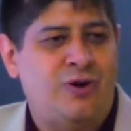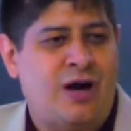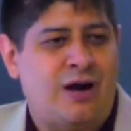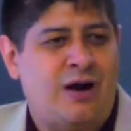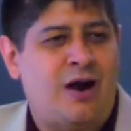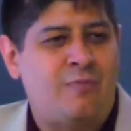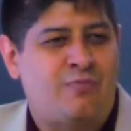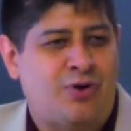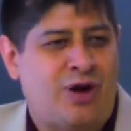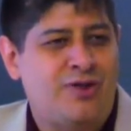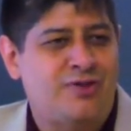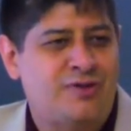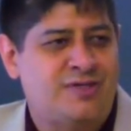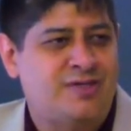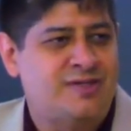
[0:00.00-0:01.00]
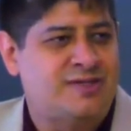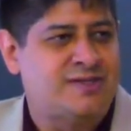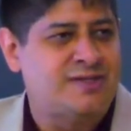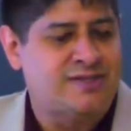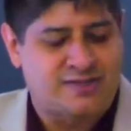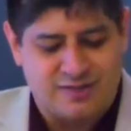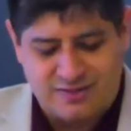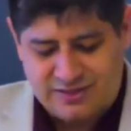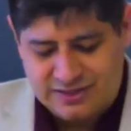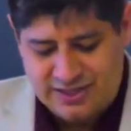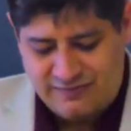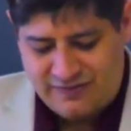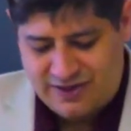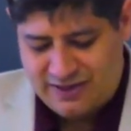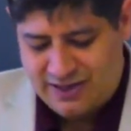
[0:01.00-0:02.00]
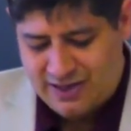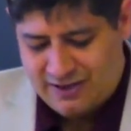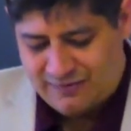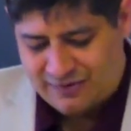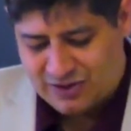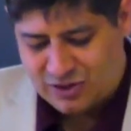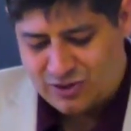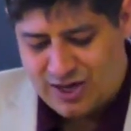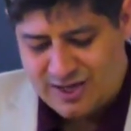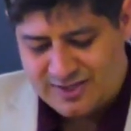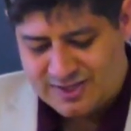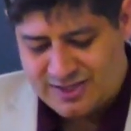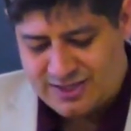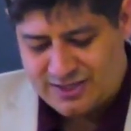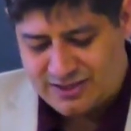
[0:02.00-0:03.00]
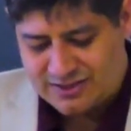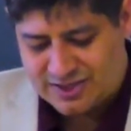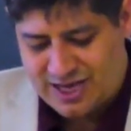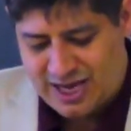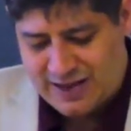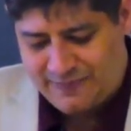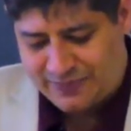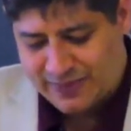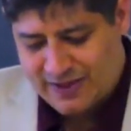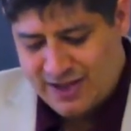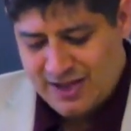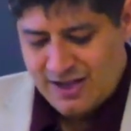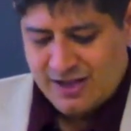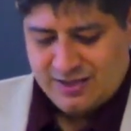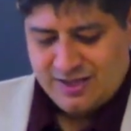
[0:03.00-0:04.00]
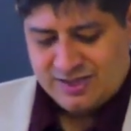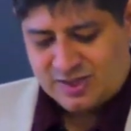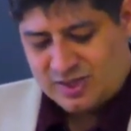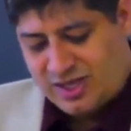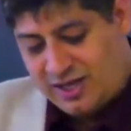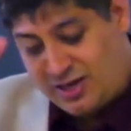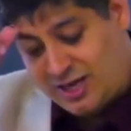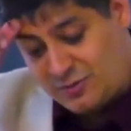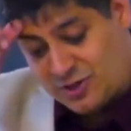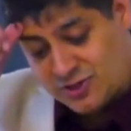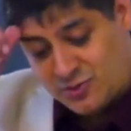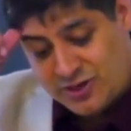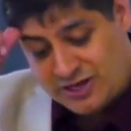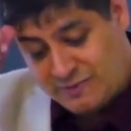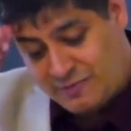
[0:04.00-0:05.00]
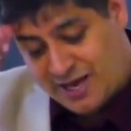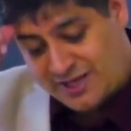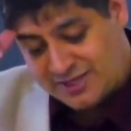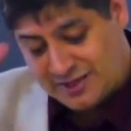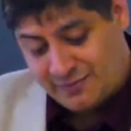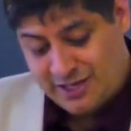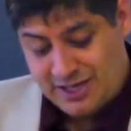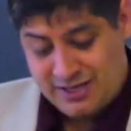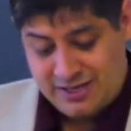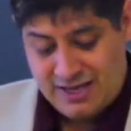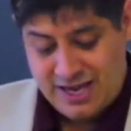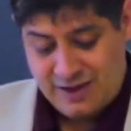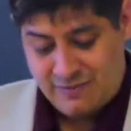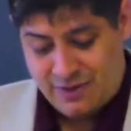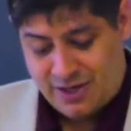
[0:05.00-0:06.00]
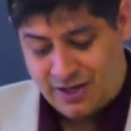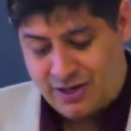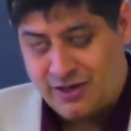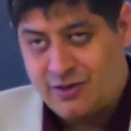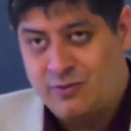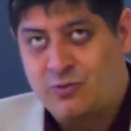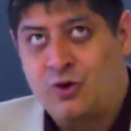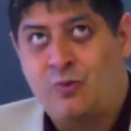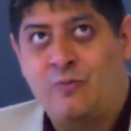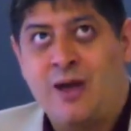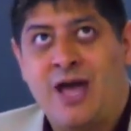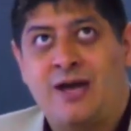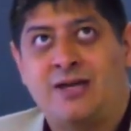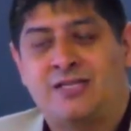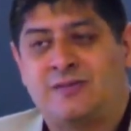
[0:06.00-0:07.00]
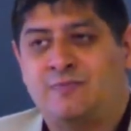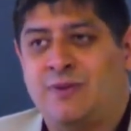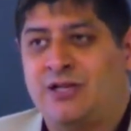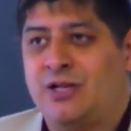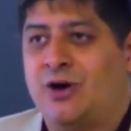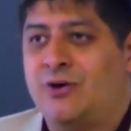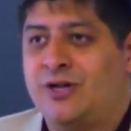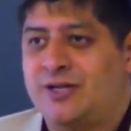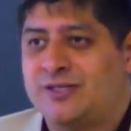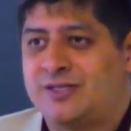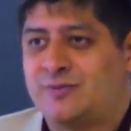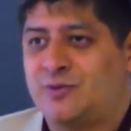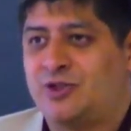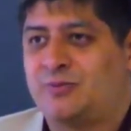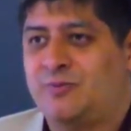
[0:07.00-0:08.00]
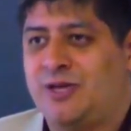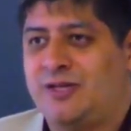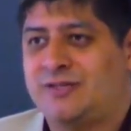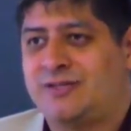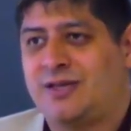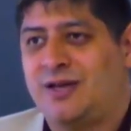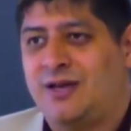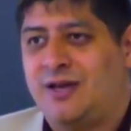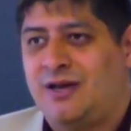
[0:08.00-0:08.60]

who are our brothers and sisters living for Christ in their time. This hymn was written by somebody named uh, Romanus Melodus, which means